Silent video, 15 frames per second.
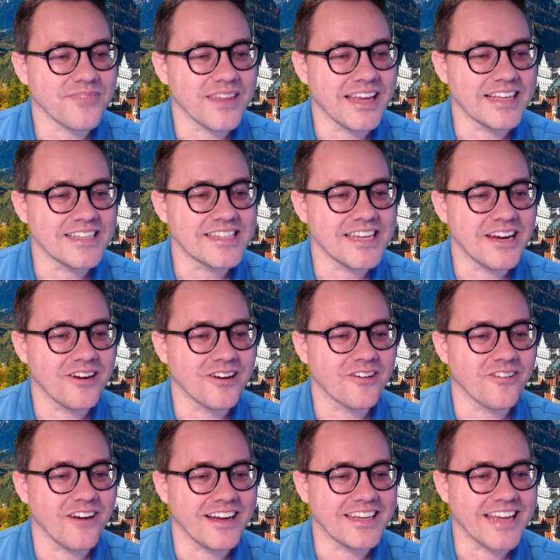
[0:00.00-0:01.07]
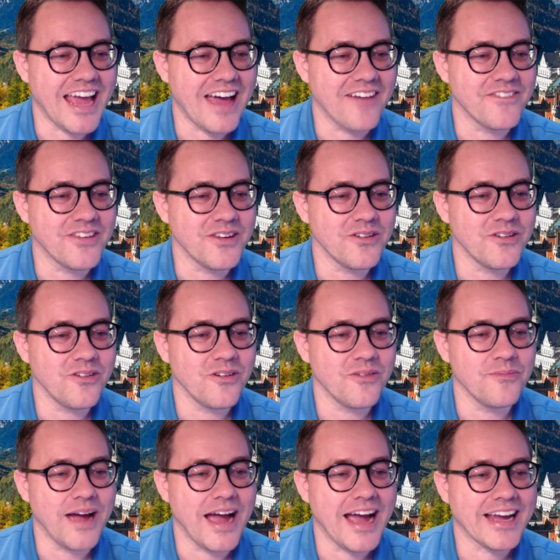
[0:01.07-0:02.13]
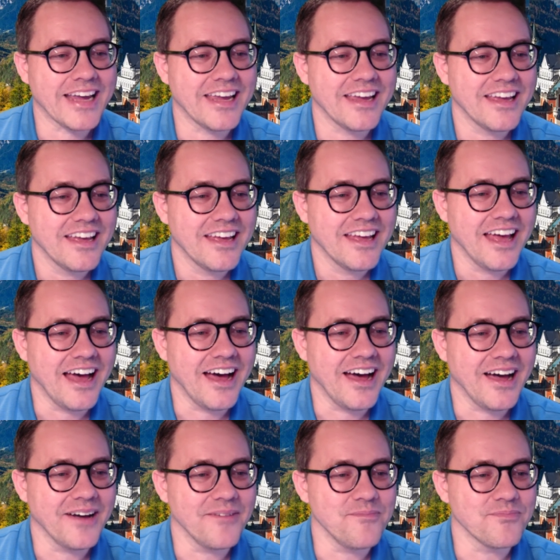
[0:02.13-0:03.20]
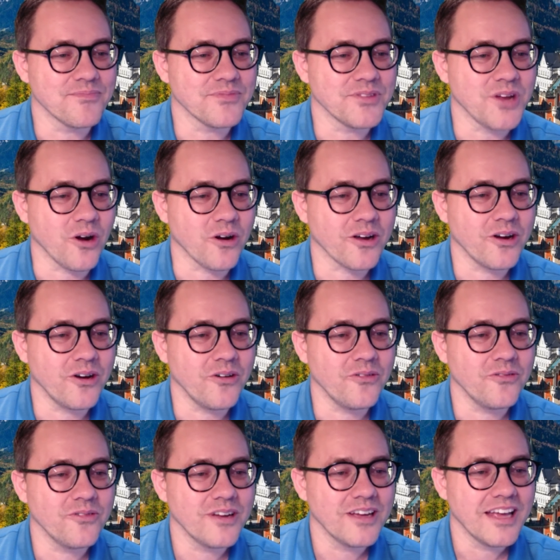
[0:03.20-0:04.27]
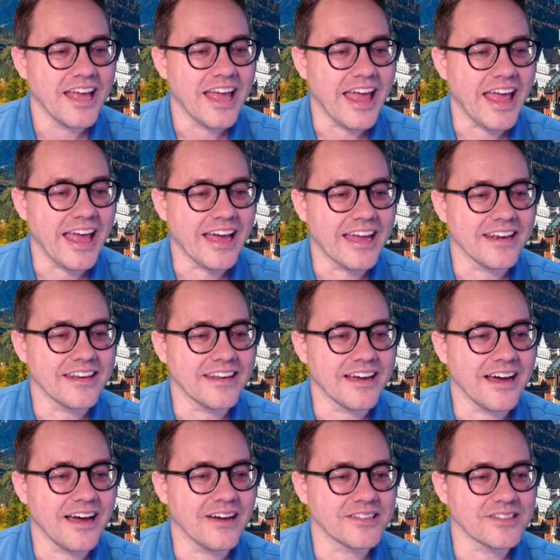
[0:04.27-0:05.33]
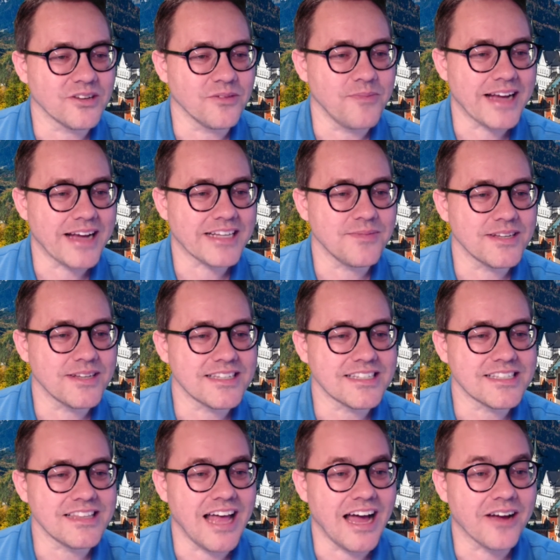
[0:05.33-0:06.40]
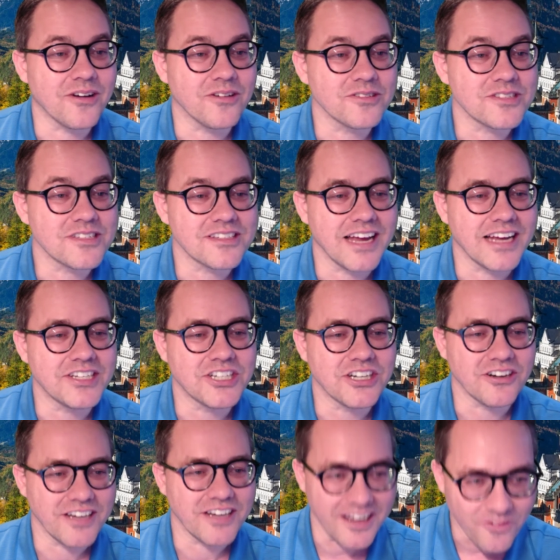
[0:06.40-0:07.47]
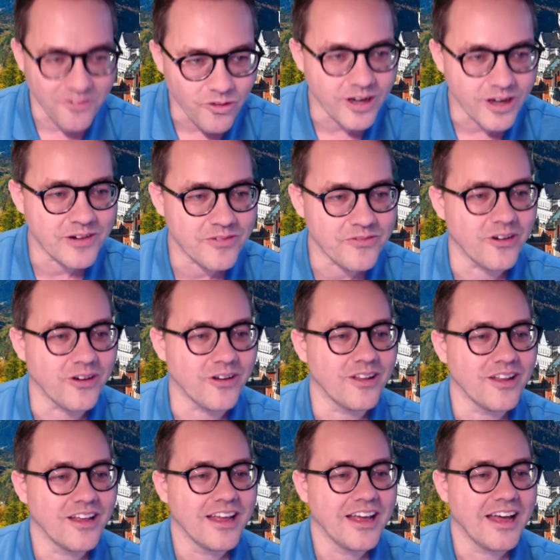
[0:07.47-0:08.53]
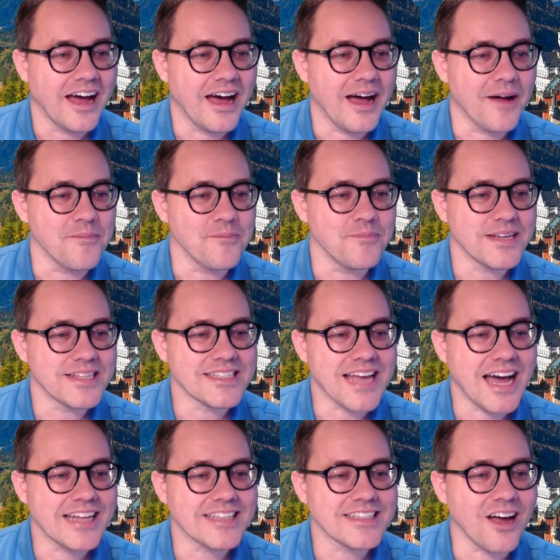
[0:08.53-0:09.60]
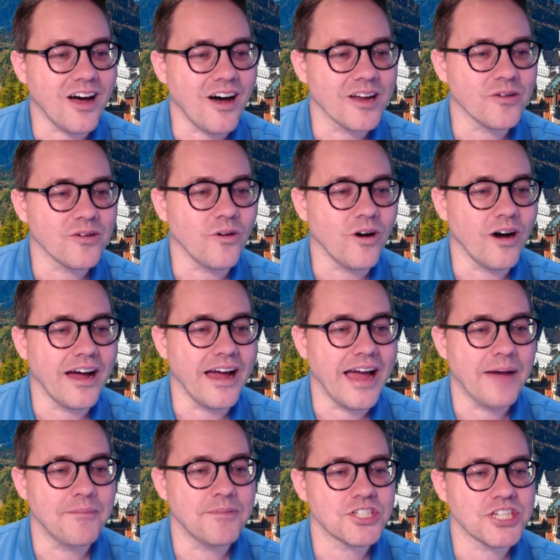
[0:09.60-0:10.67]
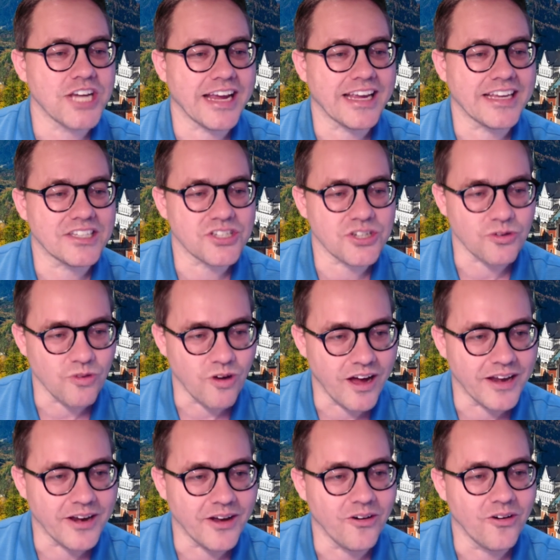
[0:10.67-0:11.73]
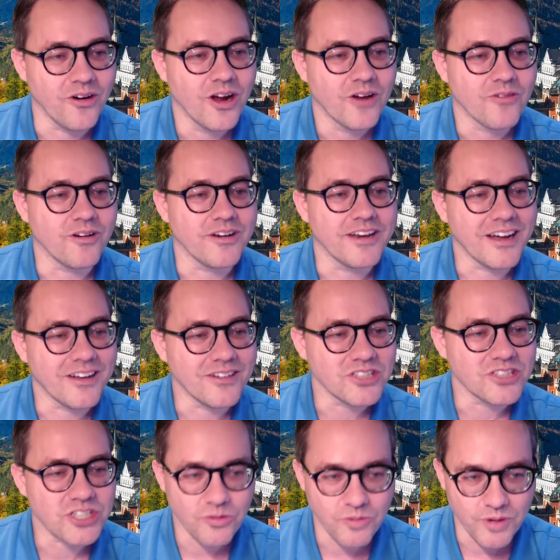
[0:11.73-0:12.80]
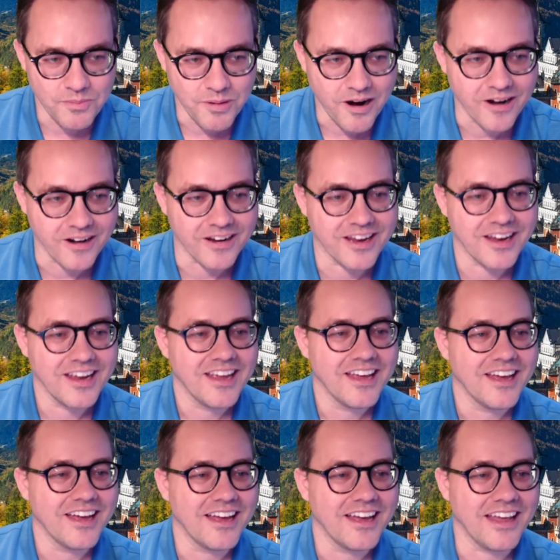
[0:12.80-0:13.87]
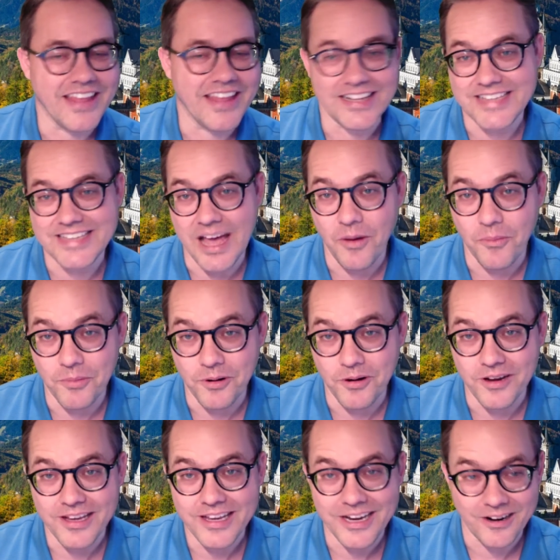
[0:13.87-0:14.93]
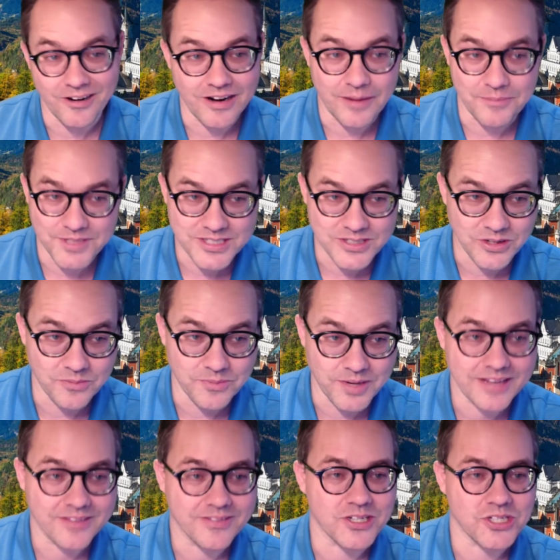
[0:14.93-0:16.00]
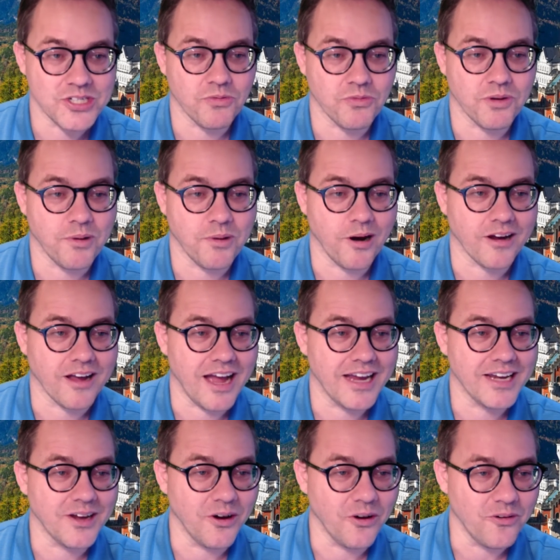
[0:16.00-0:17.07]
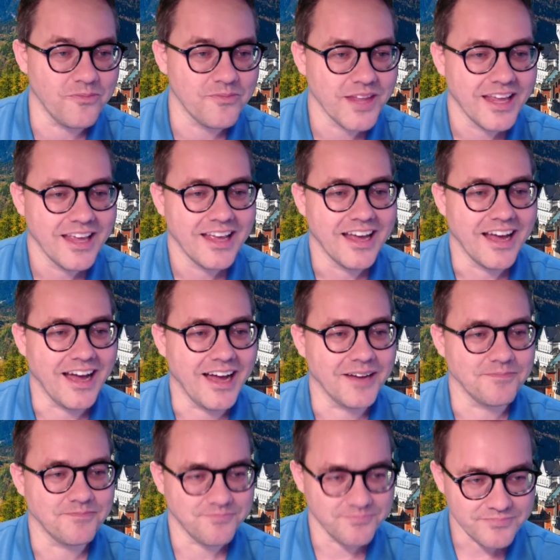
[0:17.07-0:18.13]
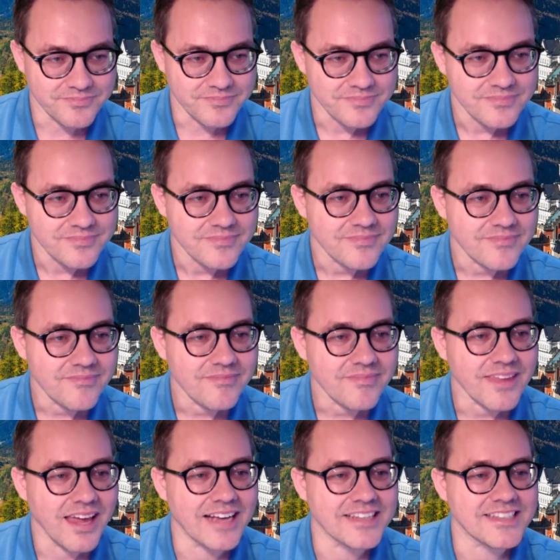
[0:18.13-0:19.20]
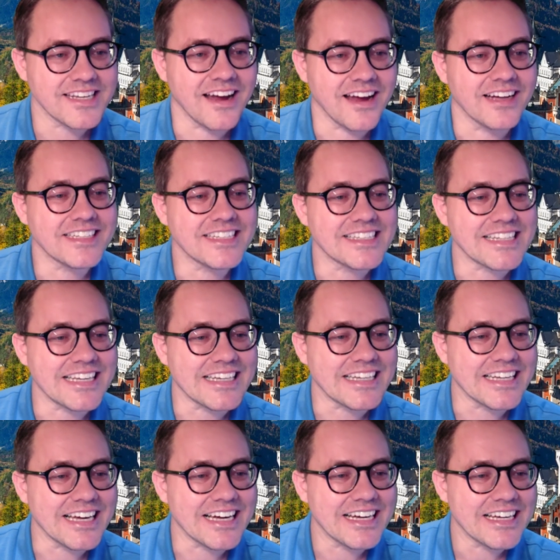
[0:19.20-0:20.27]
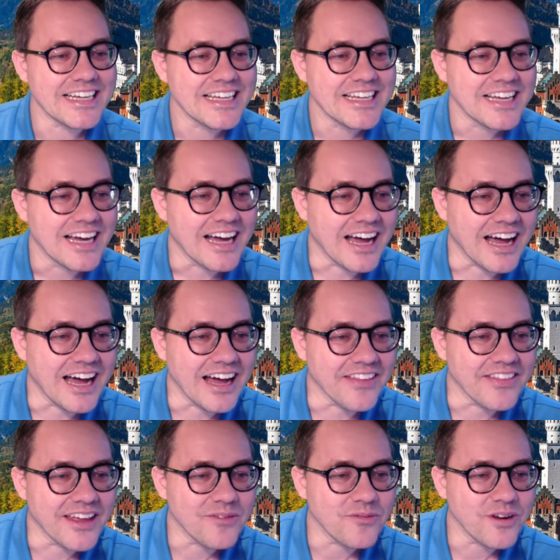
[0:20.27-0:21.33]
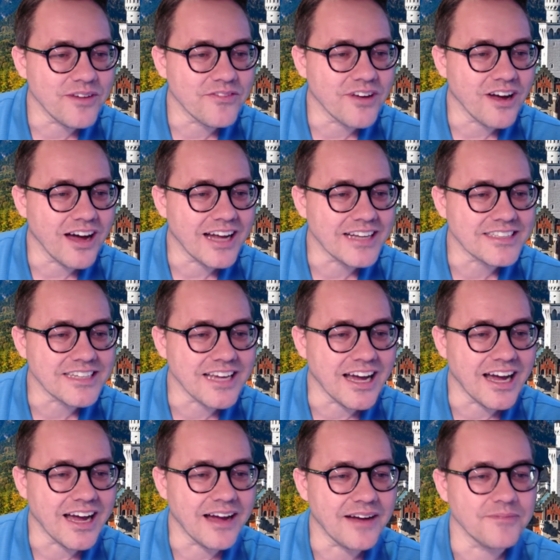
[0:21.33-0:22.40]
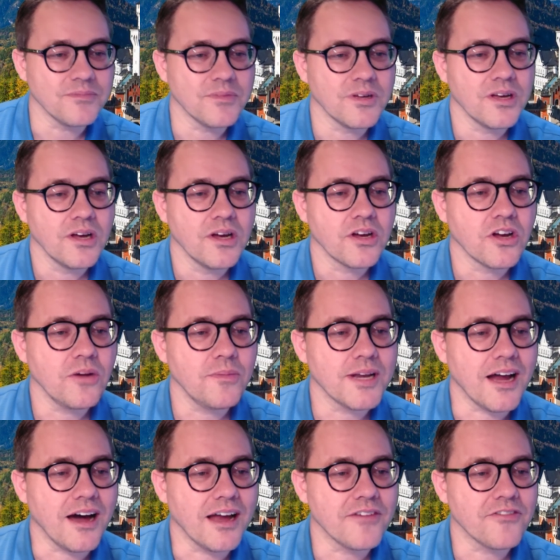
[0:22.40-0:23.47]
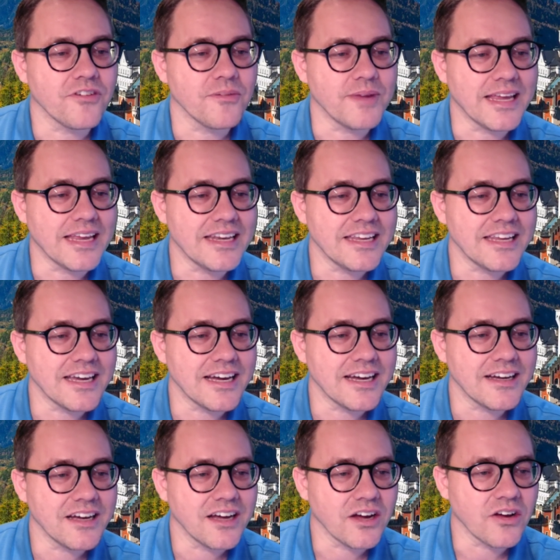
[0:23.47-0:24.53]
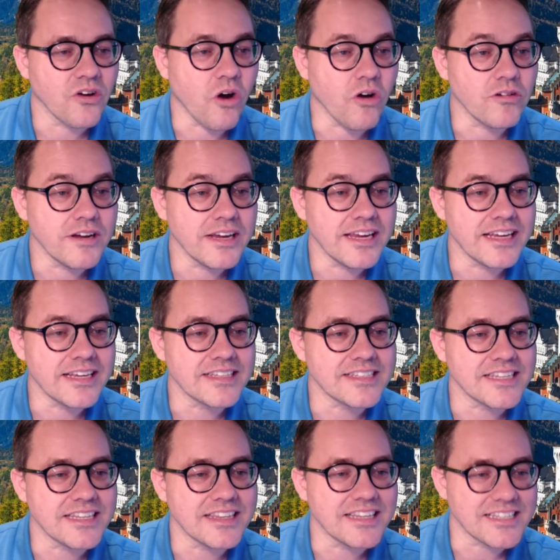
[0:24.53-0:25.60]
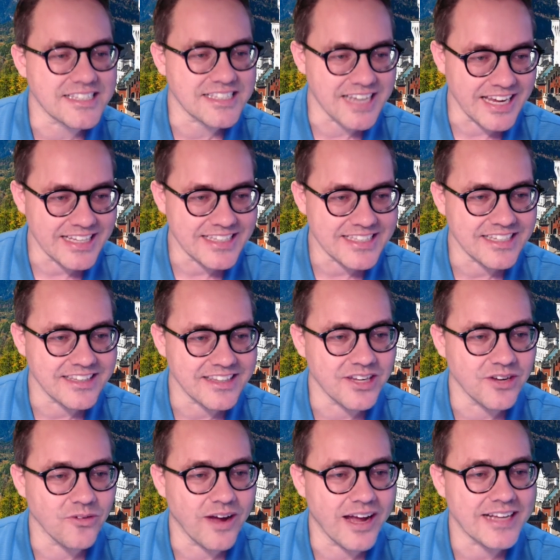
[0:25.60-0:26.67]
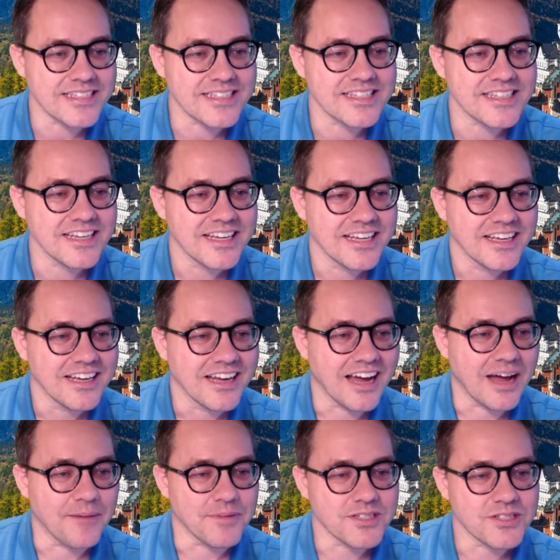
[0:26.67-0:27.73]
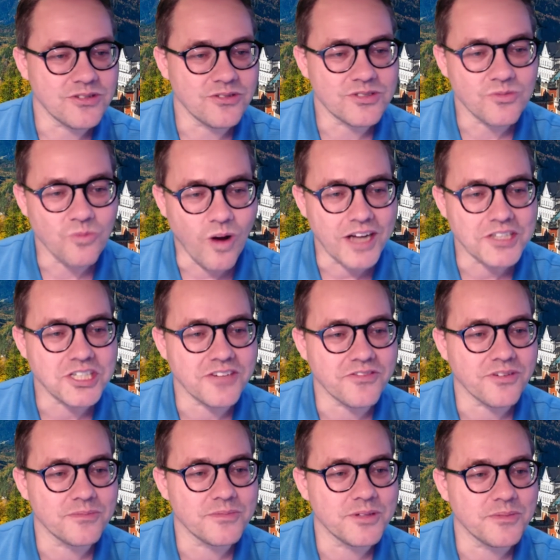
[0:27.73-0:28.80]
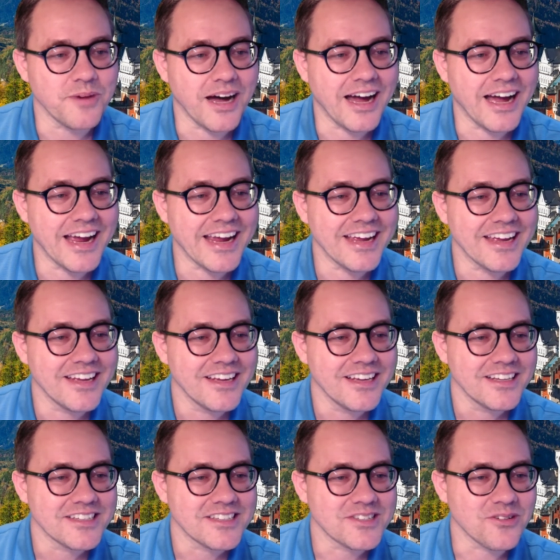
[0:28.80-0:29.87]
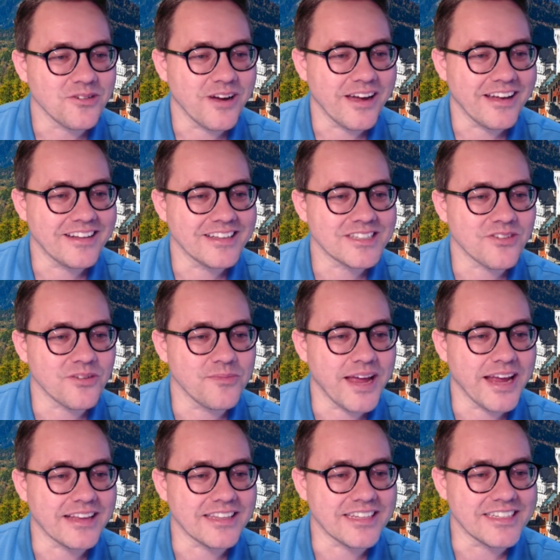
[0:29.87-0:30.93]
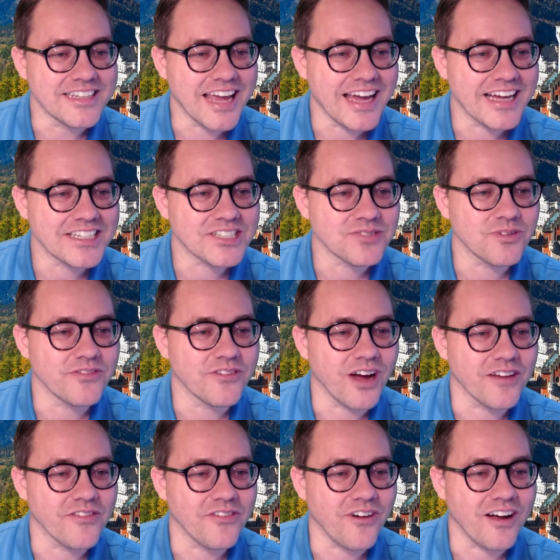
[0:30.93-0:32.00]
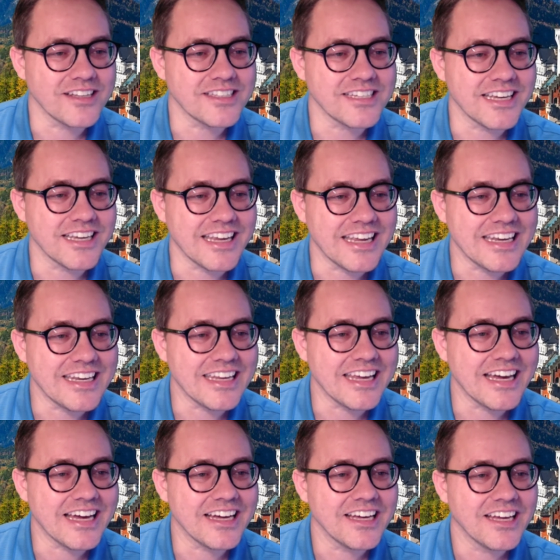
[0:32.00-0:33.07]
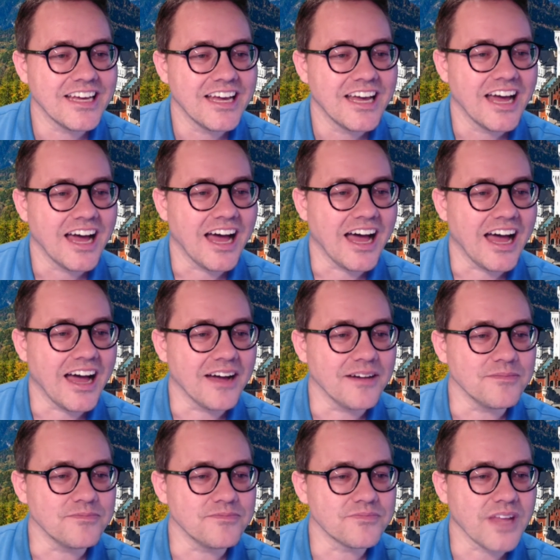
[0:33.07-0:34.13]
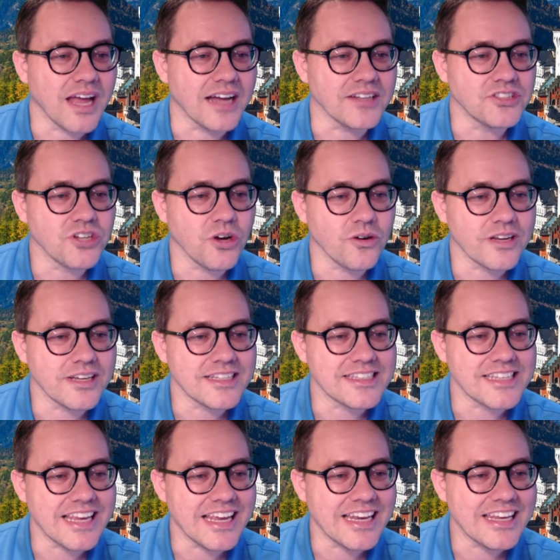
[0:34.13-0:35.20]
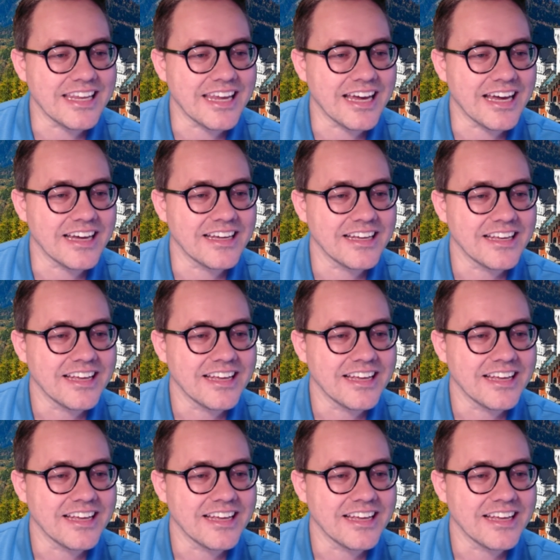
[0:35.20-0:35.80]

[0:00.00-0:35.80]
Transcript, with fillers: is here. Great to have you back. Um, Darko. And uh, so Maximus is Lagos, Nigeria. Wonderful. Um, Bezad's Ottawa. Abhishek is Toronto. Ronell's Sherwood Park. And that's Alberta here, I'm assuming. The Sherwood Park I know. Um, uh, Siddhant is India. Uh, then we've got um, Kumanan from India. Gauri is in the States, in the U S. Uh, Masood's watching from Dubai. Sohel's from Bangladesh. We've got Fazia, India. Um, uh, Joda's India.